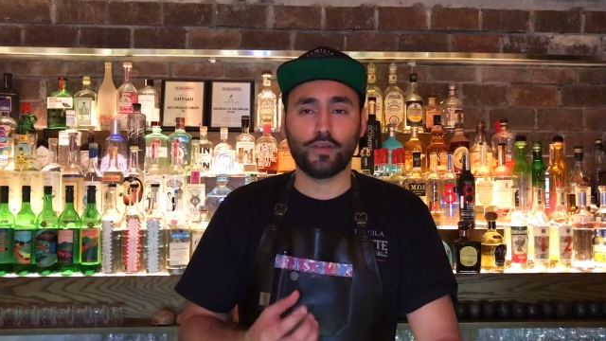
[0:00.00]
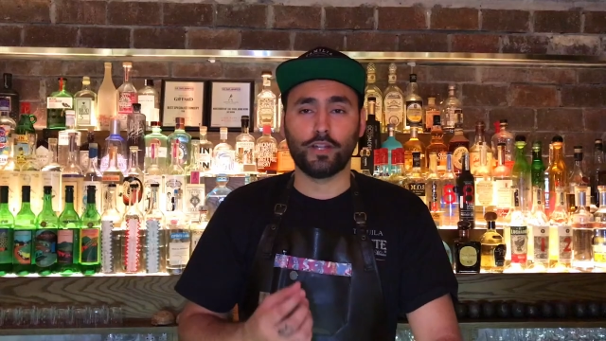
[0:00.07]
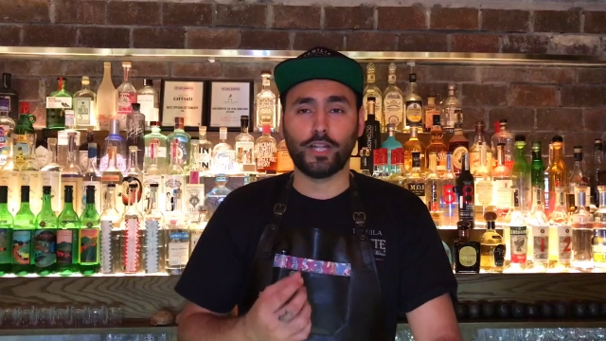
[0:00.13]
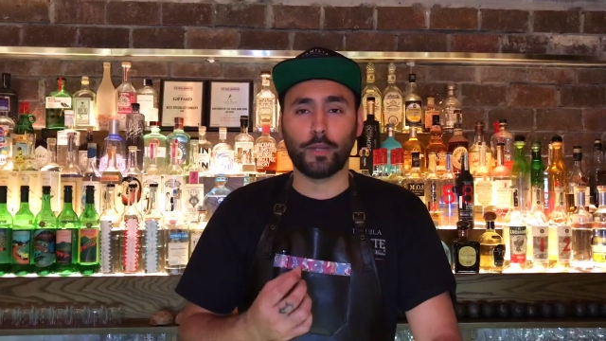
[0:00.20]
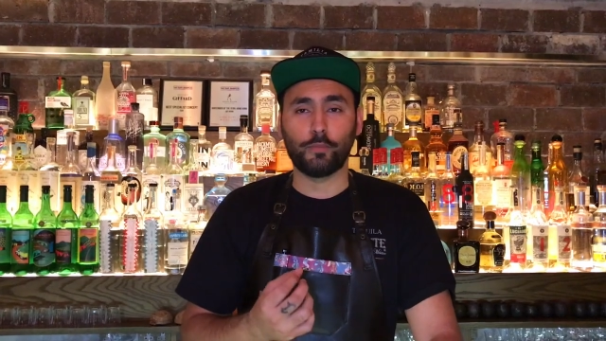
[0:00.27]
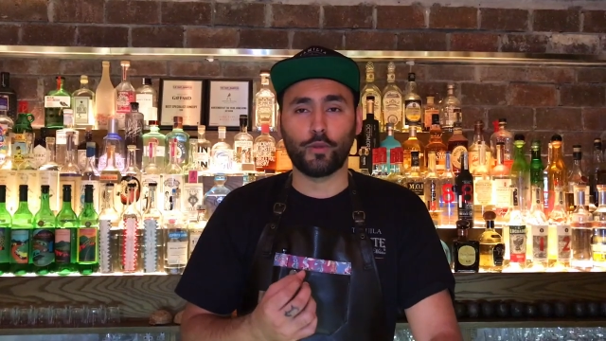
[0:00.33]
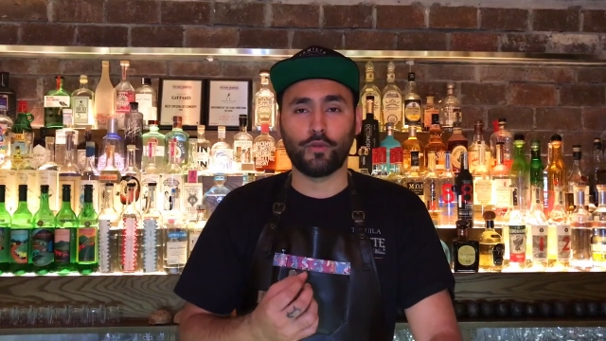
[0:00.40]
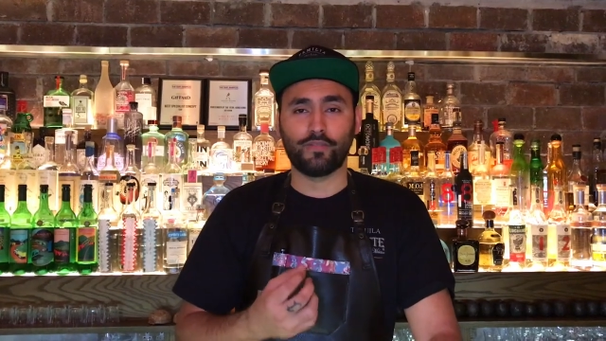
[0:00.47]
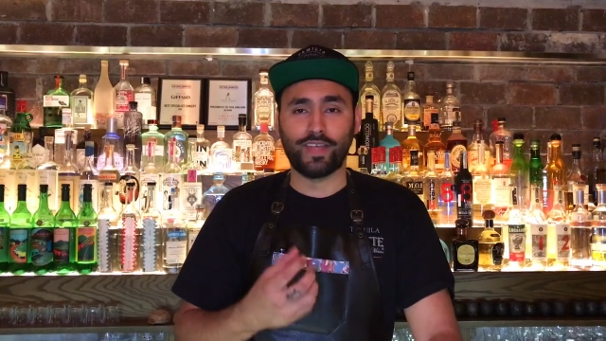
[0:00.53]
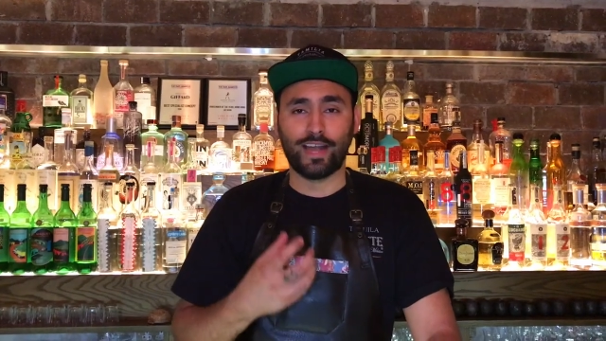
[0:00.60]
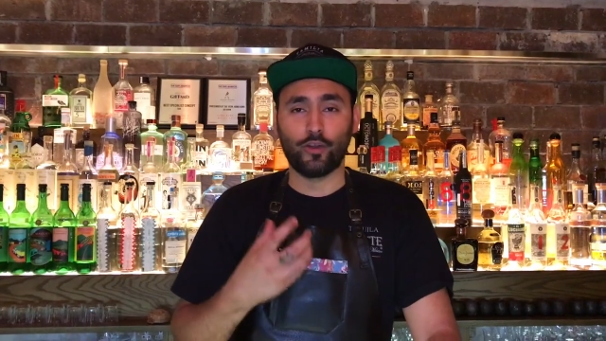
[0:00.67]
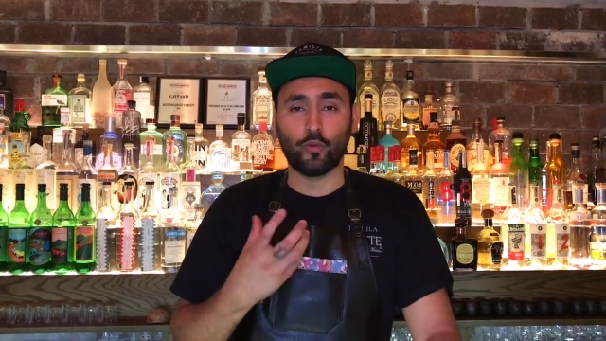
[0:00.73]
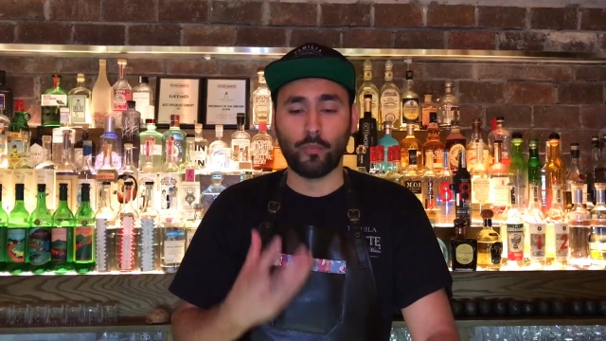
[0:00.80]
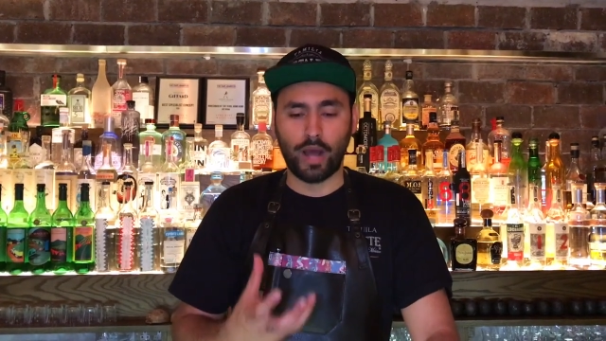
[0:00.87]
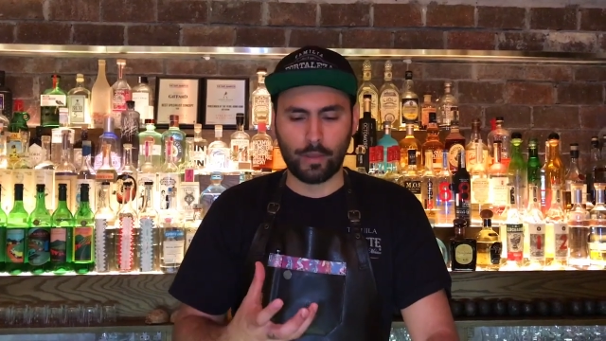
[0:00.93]
you a little bit of
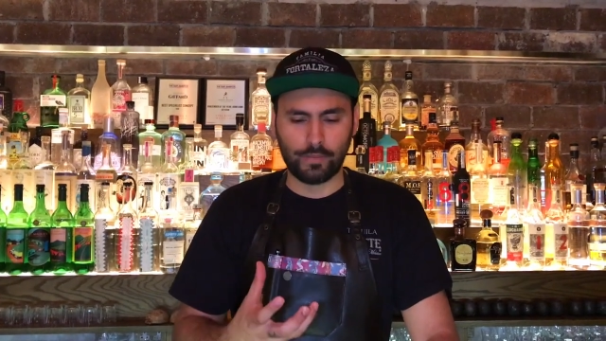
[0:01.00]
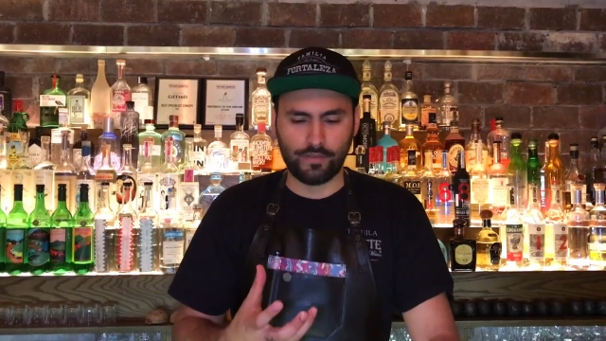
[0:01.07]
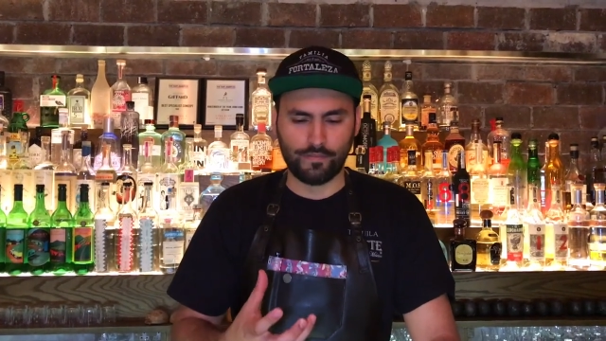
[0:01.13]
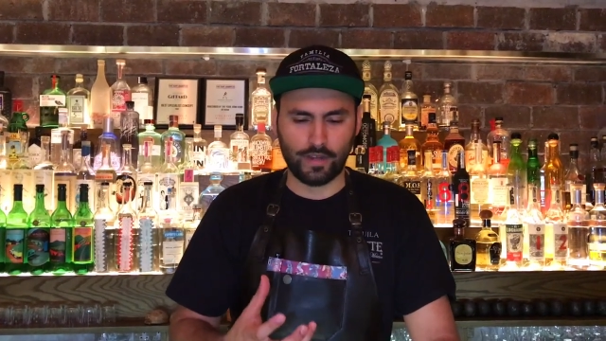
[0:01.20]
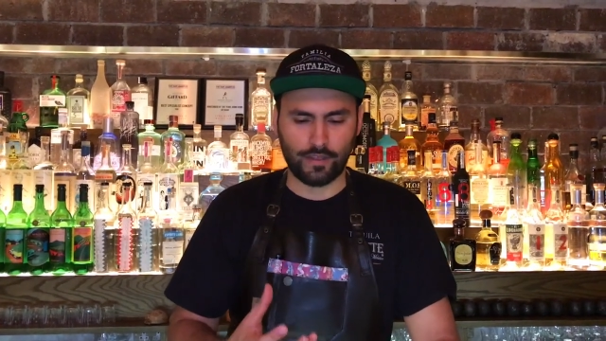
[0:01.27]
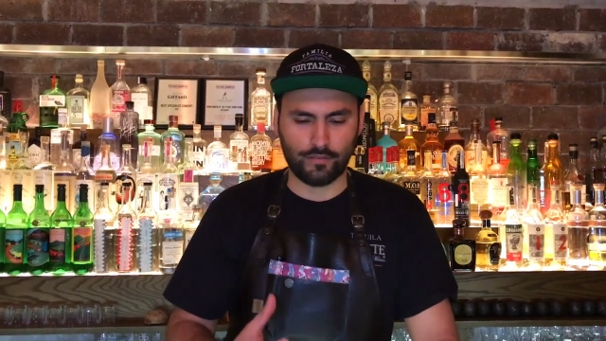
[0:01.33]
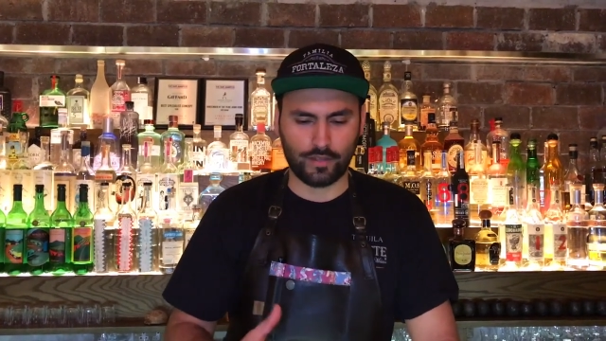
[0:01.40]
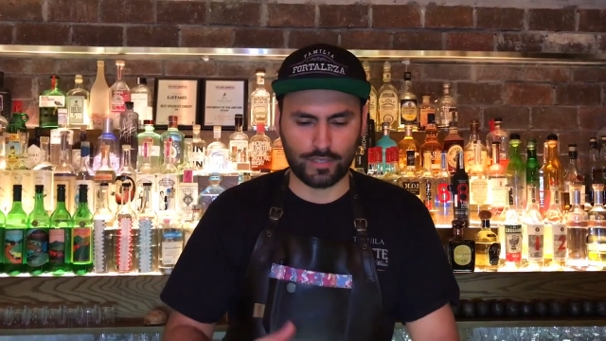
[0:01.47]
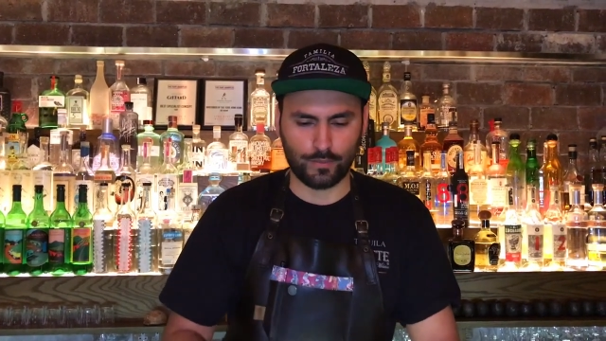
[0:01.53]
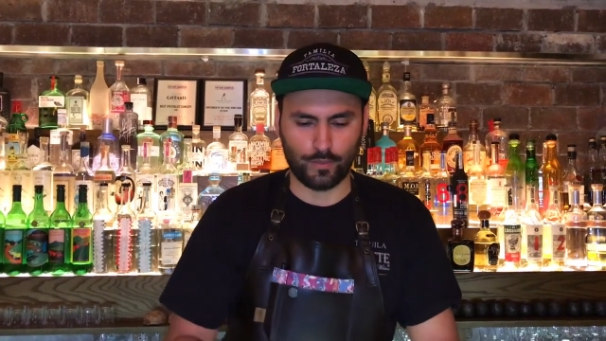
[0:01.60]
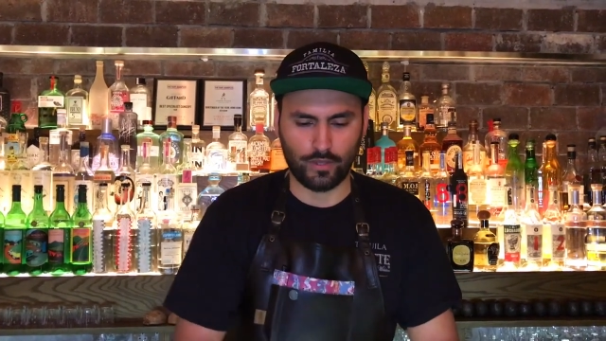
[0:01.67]
that umami flavor as